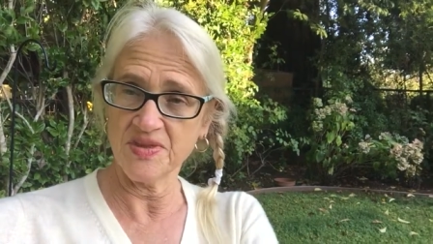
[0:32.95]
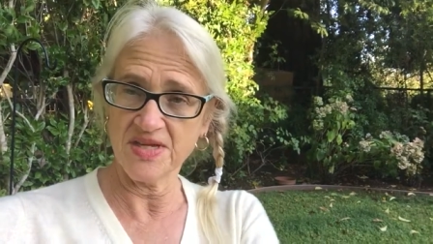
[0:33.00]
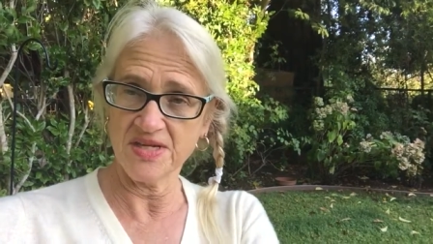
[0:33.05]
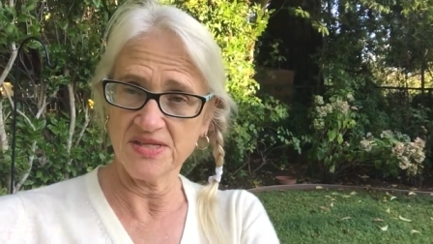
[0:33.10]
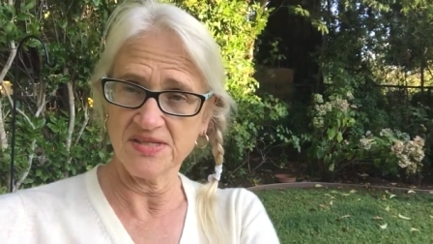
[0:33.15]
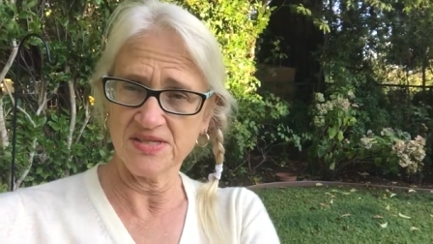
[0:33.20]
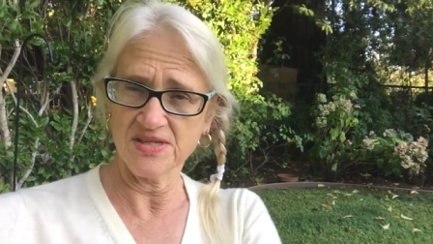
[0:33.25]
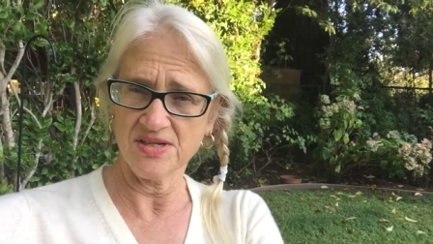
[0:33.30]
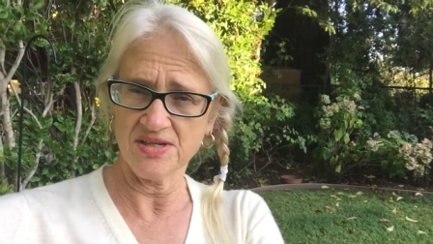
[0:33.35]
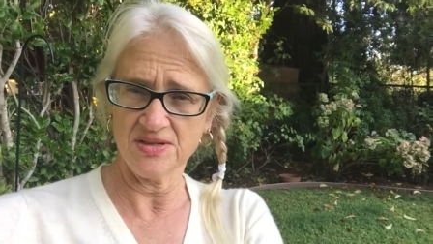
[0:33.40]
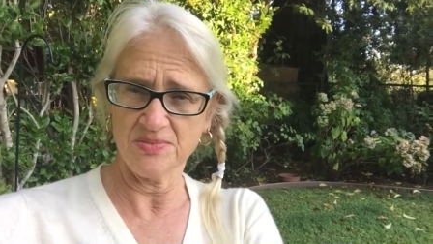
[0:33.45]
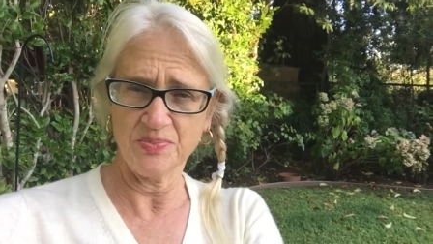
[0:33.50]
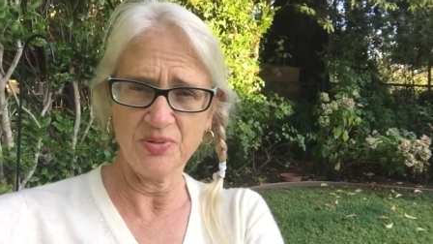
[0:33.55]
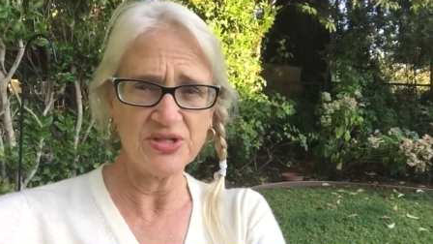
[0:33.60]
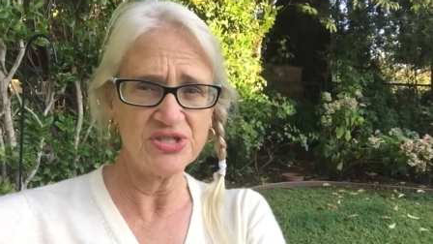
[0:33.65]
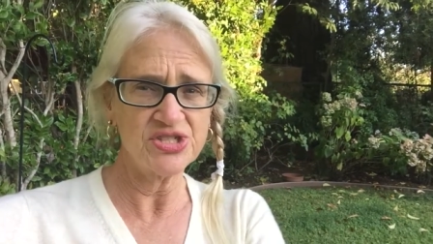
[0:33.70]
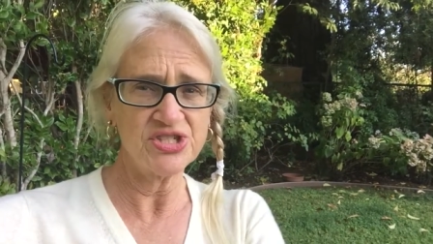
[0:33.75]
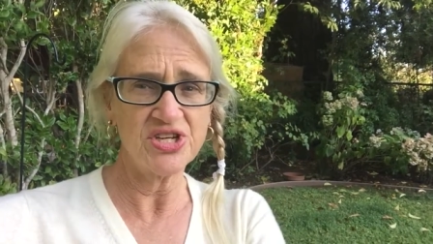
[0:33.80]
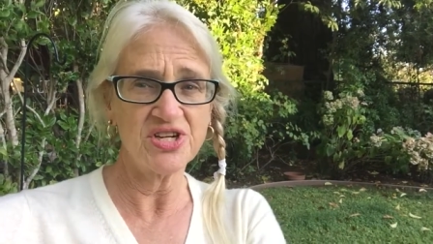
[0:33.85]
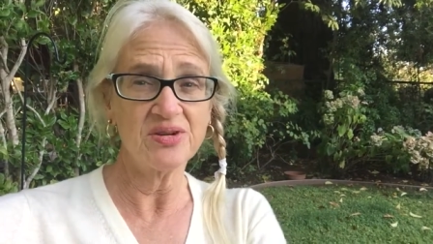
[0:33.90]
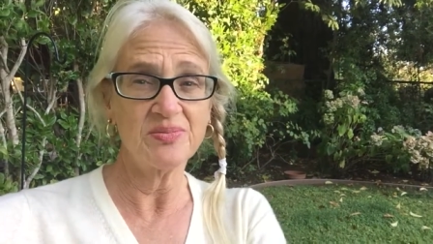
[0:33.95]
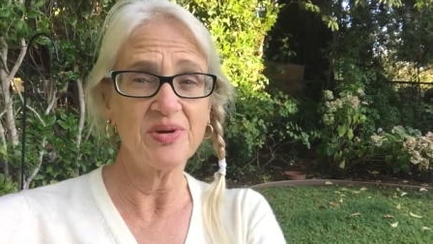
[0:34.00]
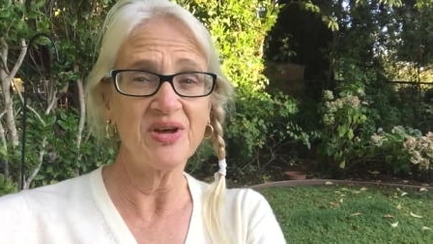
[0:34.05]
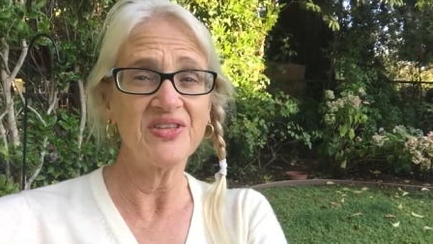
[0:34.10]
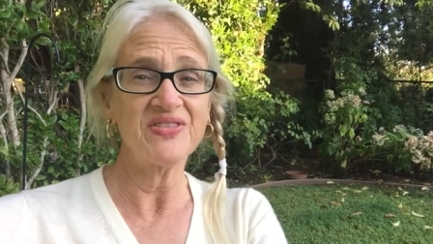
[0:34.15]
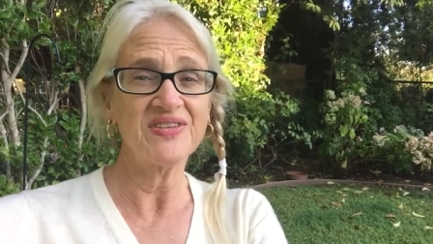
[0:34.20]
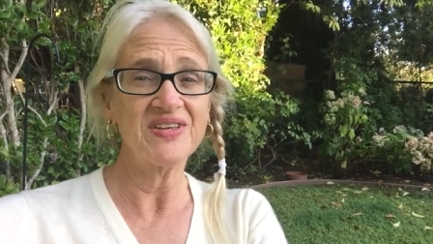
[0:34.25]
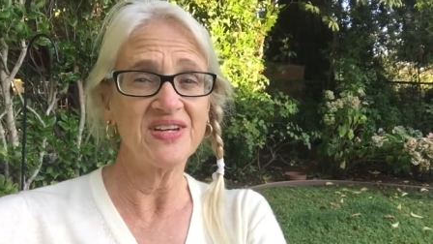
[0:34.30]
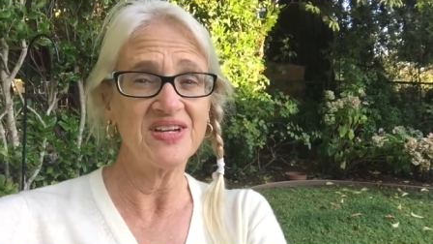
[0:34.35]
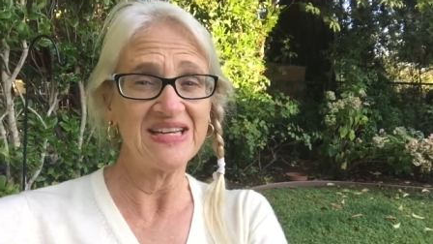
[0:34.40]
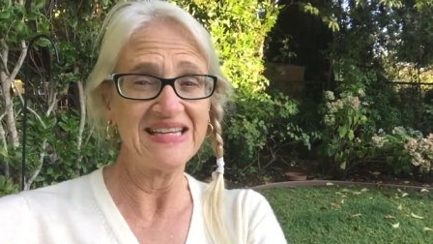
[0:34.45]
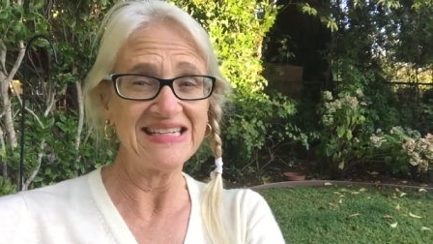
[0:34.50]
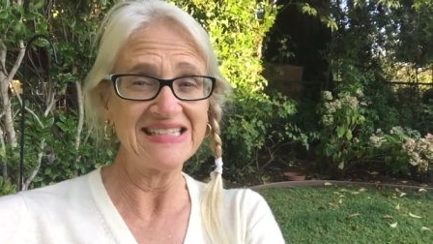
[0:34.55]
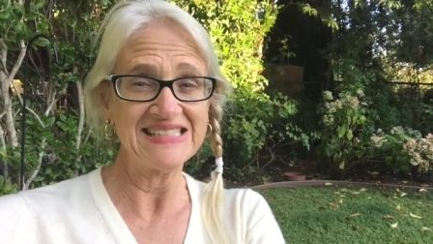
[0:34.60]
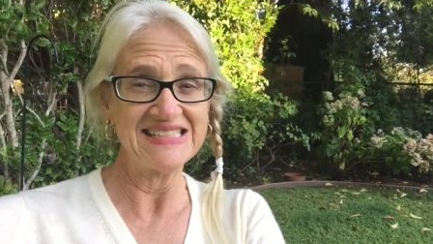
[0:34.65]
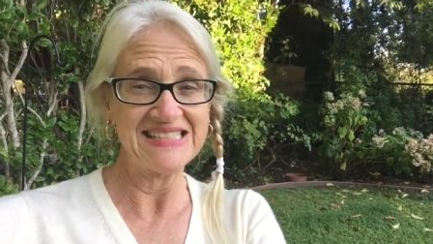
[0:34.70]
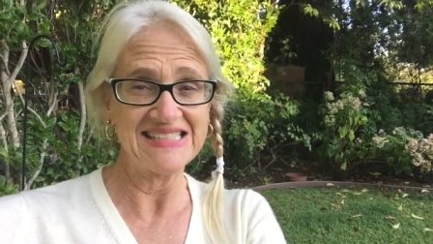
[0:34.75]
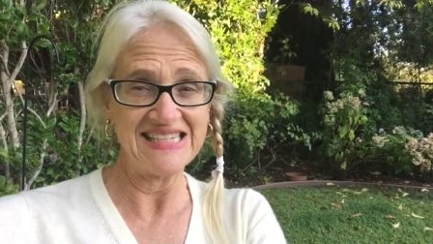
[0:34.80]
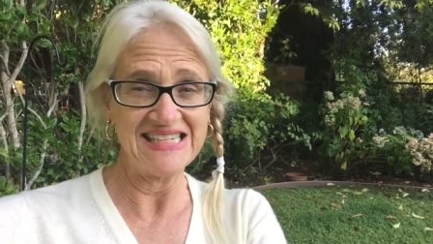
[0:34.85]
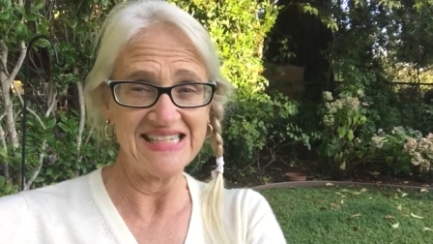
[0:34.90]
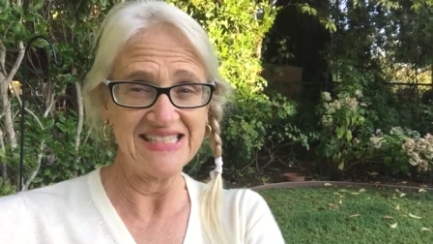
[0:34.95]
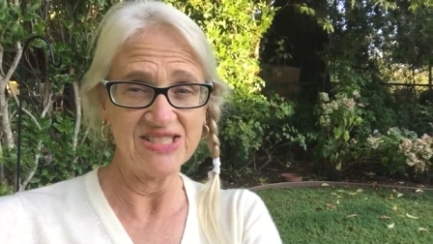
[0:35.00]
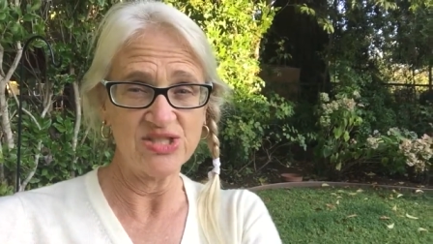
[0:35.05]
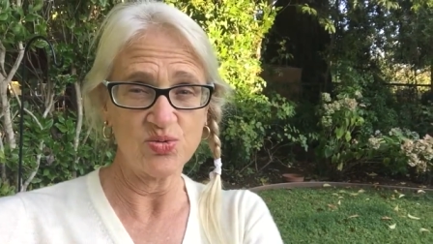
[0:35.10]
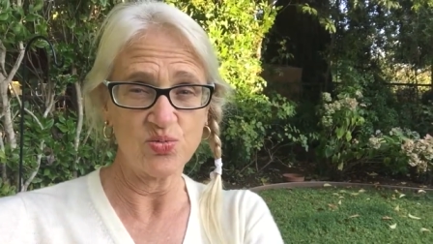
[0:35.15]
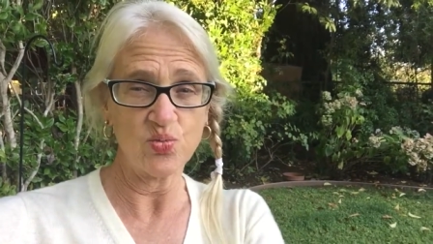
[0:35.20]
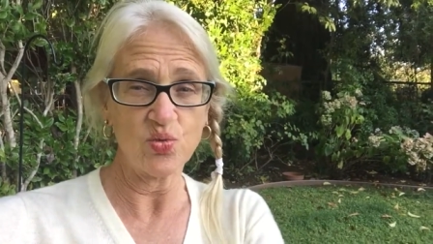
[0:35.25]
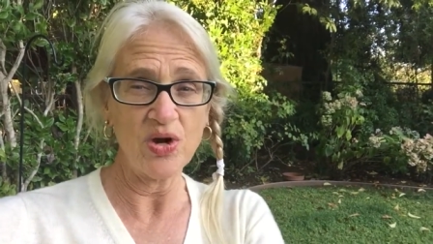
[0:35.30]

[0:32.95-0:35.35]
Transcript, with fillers: things I appreciate about the United States